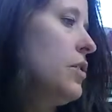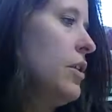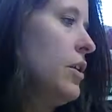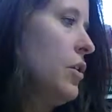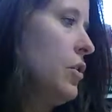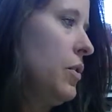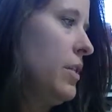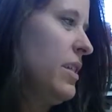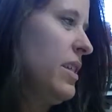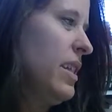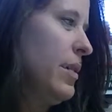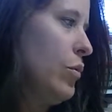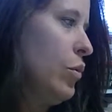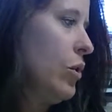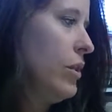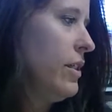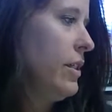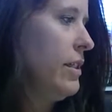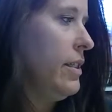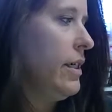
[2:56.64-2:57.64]
that you can see
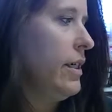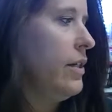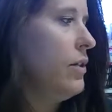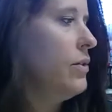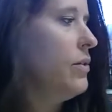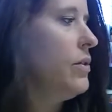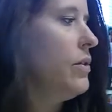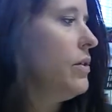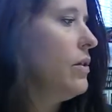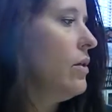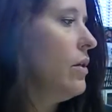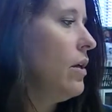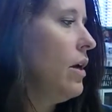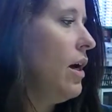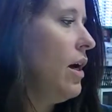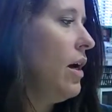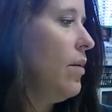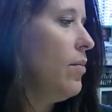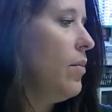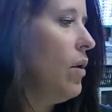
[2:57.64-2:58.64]
more details
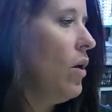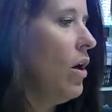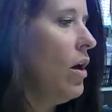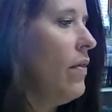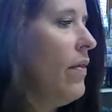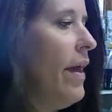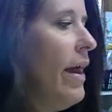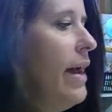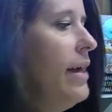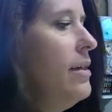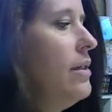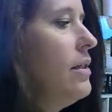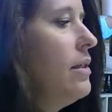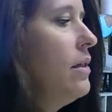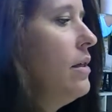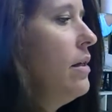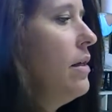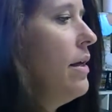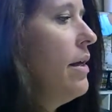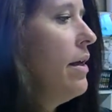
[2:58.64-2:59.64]
on that.
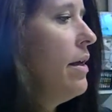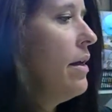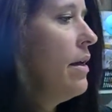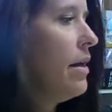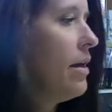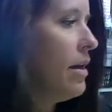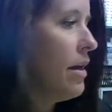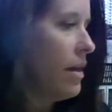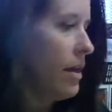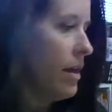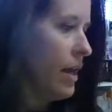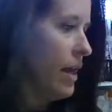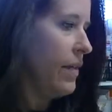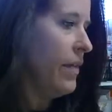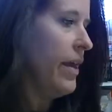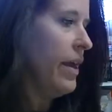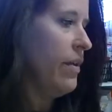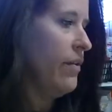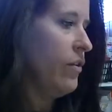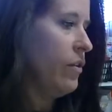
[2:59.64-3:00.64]
And
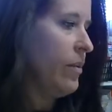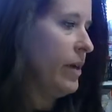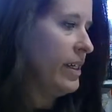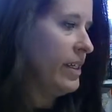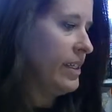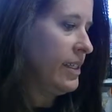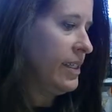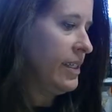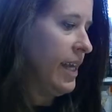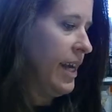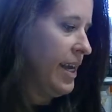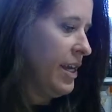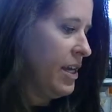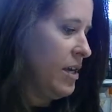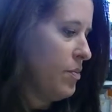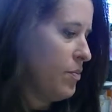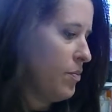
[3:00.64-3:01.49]
then for my second